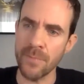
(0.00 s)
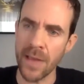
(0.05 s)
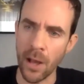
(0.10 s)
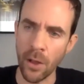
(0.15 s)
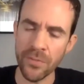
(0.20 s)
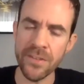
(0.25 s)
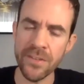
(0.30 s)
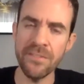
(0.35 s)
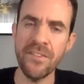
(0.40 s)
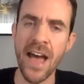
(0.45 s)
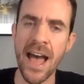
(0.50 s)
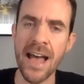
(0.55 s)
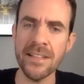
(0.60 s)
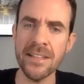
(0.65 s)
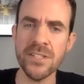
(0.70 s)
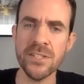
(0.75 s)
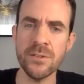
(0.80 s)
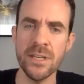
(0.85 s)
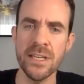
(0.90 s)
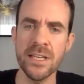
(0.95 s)
healthy
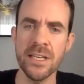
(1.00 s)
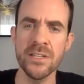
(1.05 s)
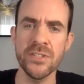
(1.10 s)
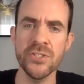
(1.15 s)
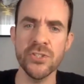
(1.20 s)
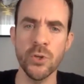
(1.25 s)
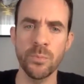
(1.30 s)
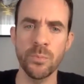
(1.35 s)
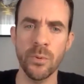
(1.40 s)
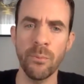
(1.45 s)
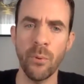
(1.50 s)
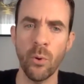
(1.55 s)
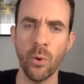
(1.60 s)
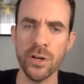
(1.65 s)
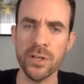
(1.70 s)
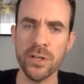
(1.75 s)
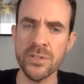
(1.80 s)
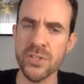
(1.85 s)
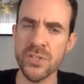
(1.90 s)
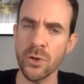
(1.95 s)
fats is super important.